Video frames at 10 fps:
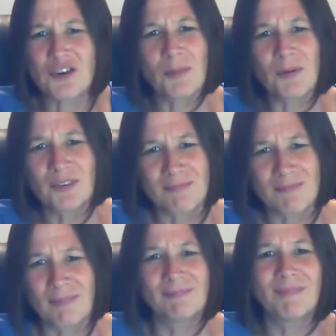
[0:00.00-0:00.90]
troubled,
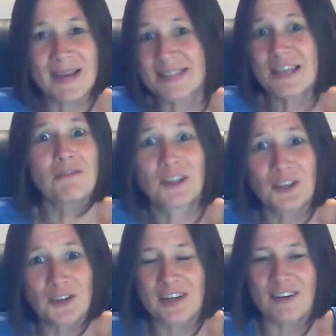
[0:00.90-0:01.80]
myself
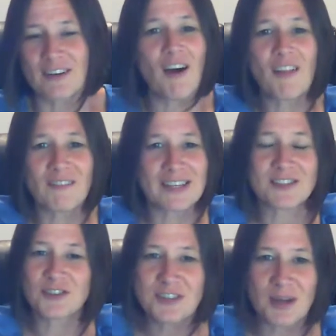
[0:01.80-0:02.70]
included. All of us
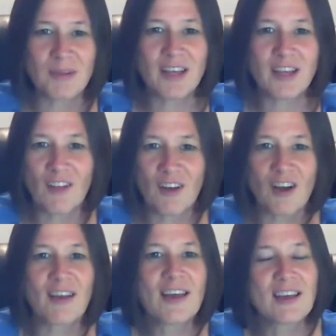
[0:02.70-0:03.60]
are stumbling
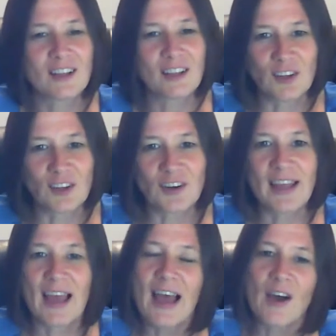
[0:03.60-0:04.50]
along,
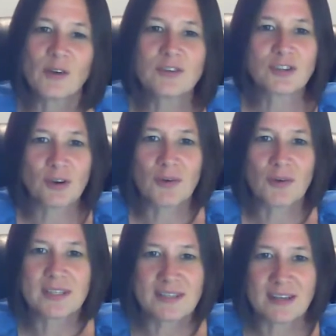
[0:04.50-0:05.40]
learning how to grow
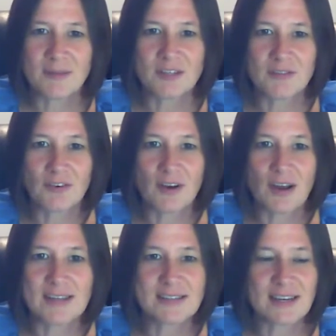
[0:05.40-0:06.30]
into the image of
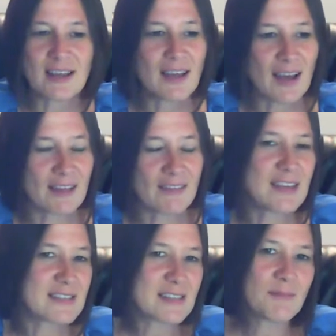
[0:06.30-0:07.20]
Christ. And I
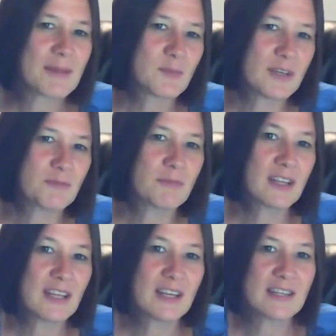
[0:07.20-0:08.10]
think sometimes we
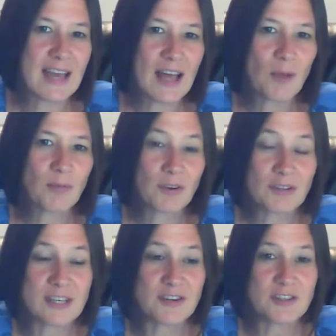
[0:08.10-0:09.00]
really need to help
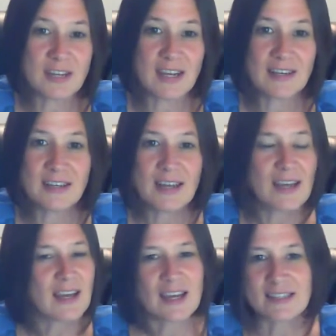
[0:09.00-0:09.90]
girls understand
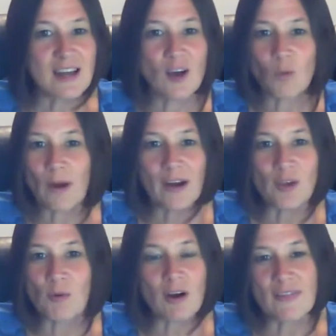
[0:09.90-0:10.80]
it's not where
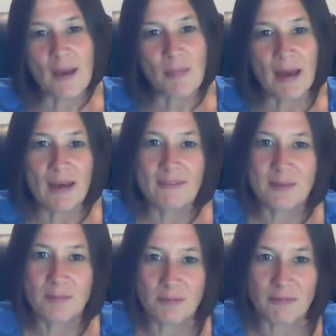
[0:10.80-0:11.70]
you are on that path
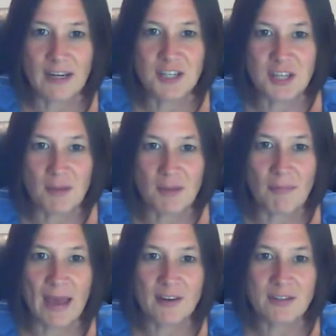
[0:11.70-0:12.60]
to perfection that
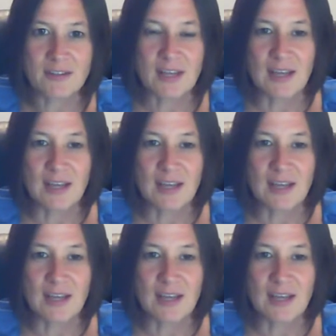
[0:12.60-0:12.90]
matters.